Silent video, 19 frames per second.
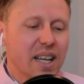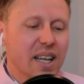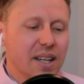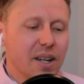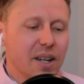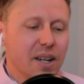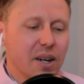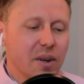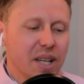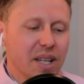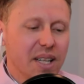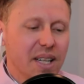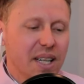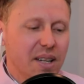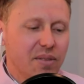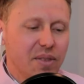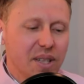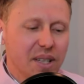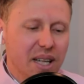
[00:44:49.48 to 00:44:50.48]
you know and
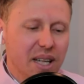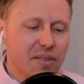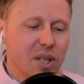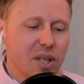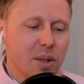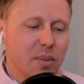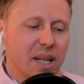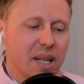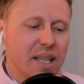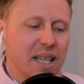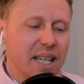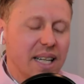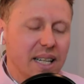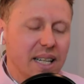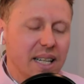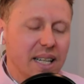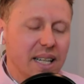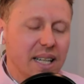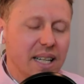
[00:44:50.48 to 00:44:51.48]
even even the money
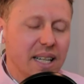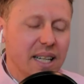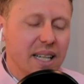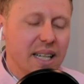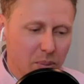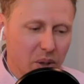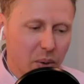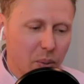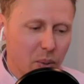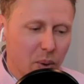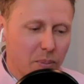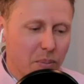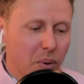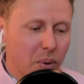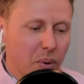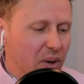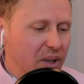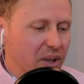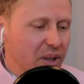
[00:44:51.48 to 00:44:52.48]
that is publicly
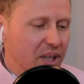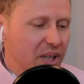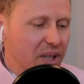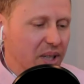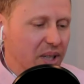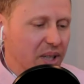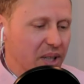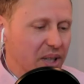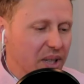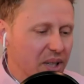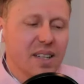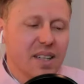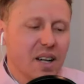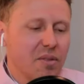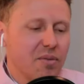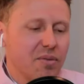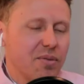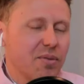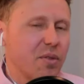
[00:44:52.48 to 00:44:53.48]
reported you get
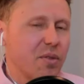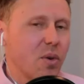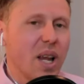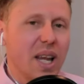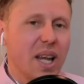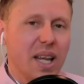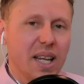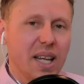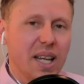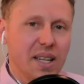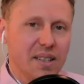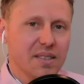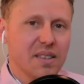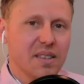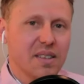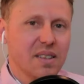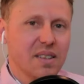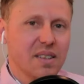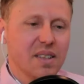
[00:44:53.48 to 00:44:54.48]
a, a
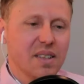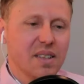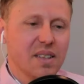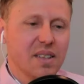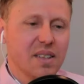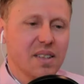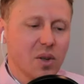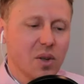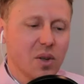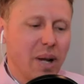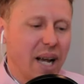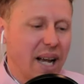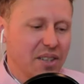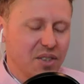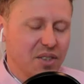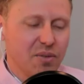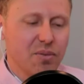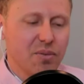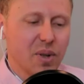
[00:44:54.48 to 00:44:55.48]
phrase uh, uh, you know a
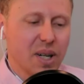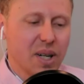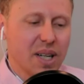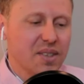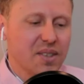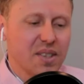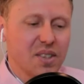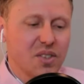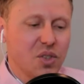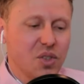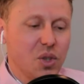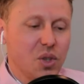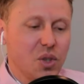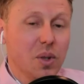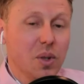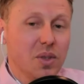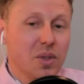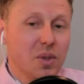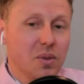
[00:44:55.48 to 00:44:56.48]
passing phrase that says to
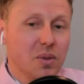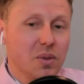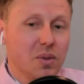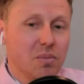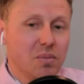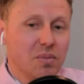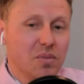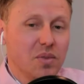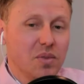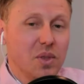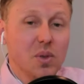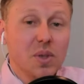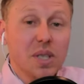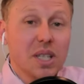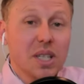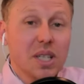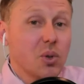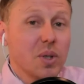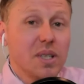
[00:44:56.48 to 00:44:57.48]
to to
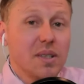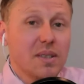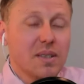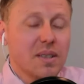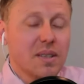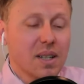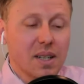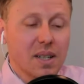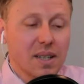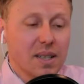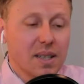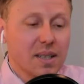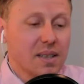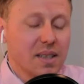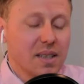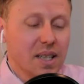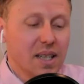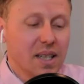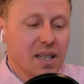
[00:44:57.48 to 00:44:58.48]
increase
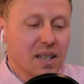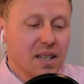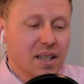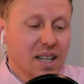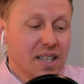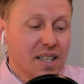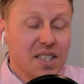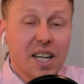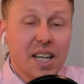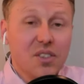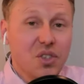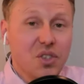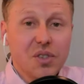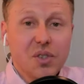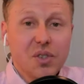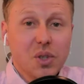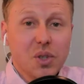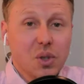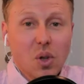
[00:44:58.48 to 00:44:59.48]
uh,
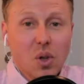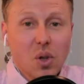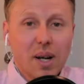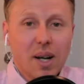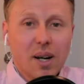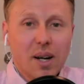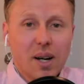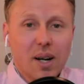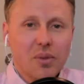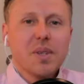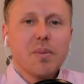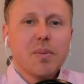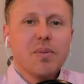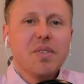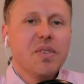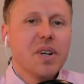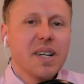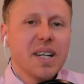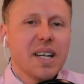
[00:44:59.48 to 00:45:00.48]
attention to global health or
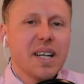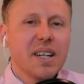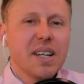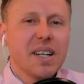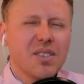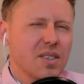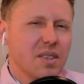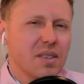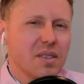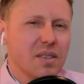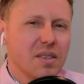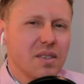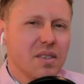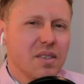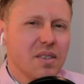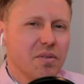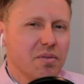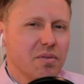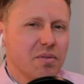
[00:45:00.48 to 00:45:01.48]
something very kind of
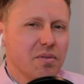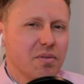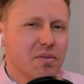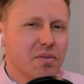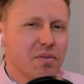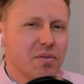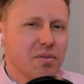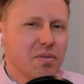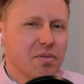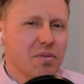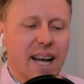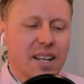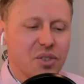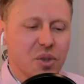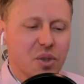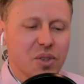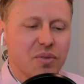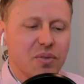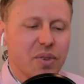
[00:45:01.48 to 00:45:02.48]
vague like that
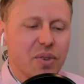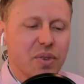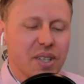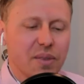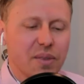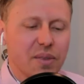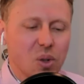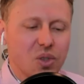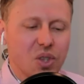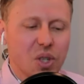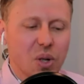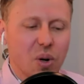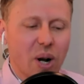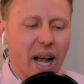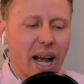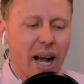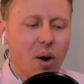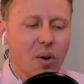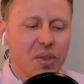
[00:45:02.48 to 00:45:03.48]
so it's very difficult to know
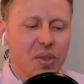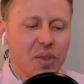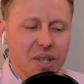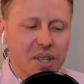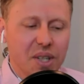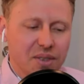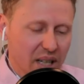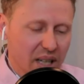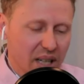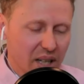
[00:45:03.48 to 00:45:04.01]
how these